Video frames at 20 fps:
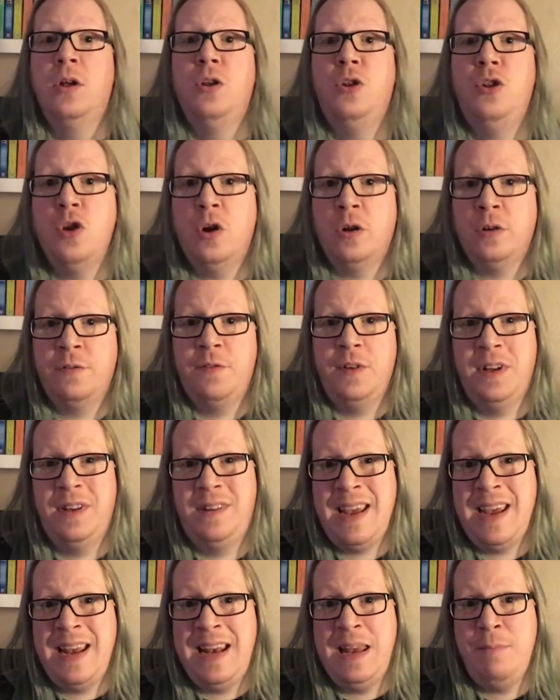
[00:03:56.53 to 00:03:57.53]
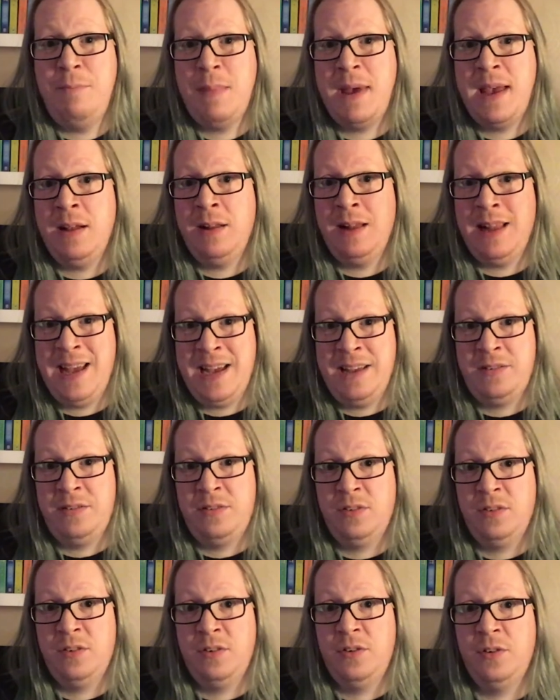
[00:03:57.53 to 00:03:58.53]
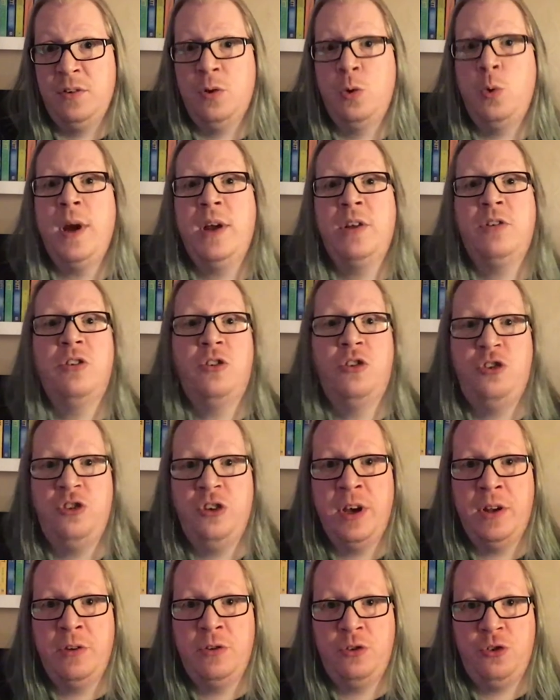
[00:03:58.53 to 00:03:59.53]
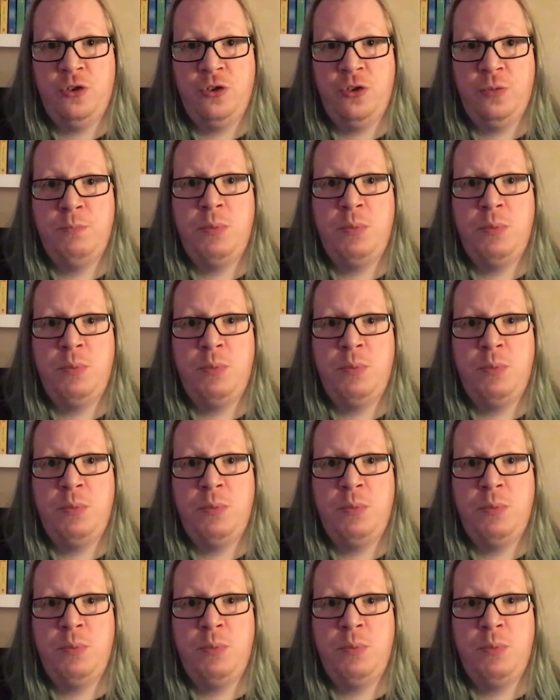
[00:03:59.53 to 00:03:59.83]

Not for the Daily Mail-esque, quick to judge